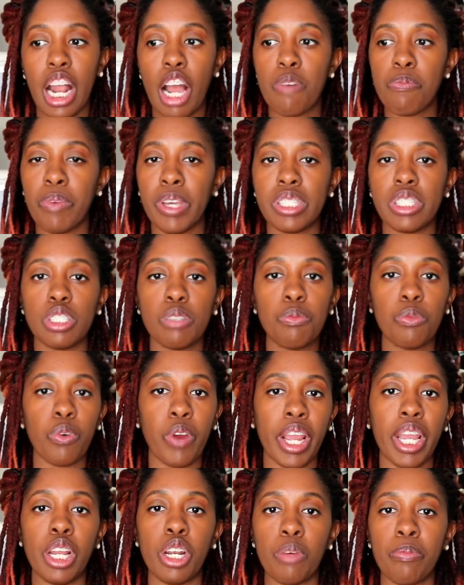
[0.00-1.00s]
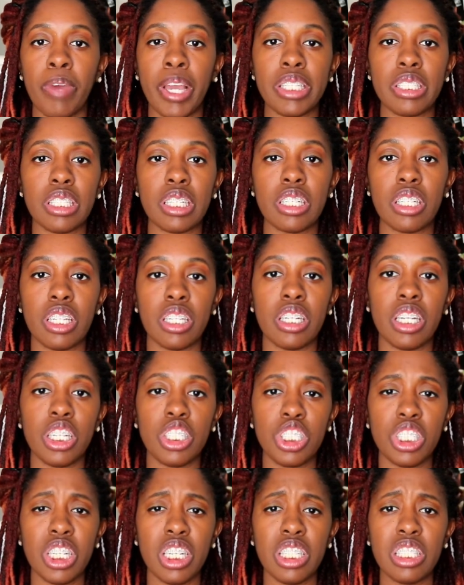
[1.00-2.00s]
I met some great and amazing
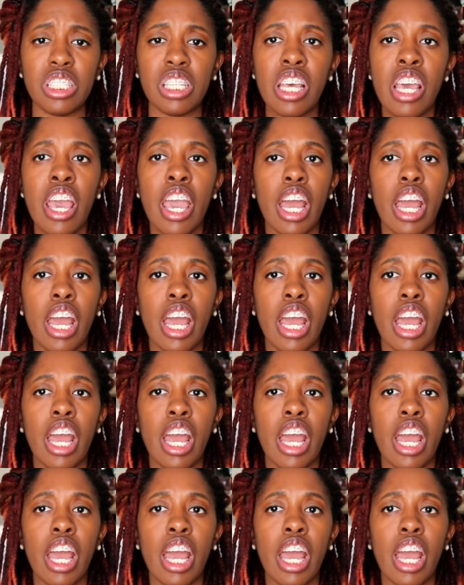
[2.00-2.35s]
clinicians.